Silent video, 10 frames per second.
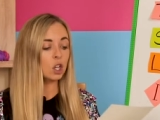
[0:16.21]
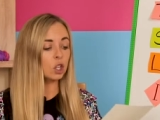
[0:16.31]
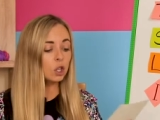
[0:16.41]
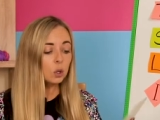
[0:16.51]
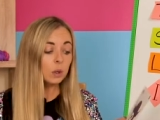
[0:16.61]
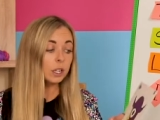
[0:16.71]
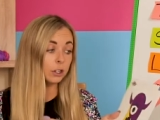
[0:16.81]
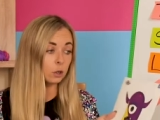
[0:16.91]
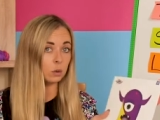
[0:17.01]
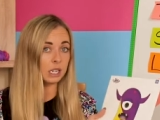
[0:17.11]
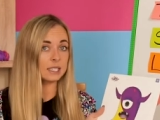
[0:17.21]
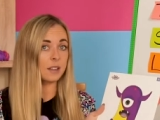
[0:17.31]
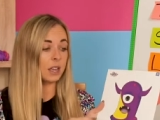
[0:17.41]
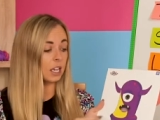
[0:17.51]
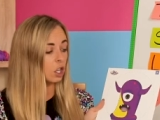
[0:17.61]
you will notice
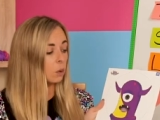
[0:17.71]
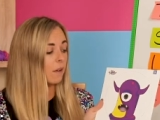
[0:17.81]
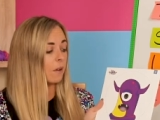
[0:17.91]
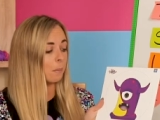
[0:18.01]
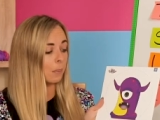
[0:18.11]
that you have a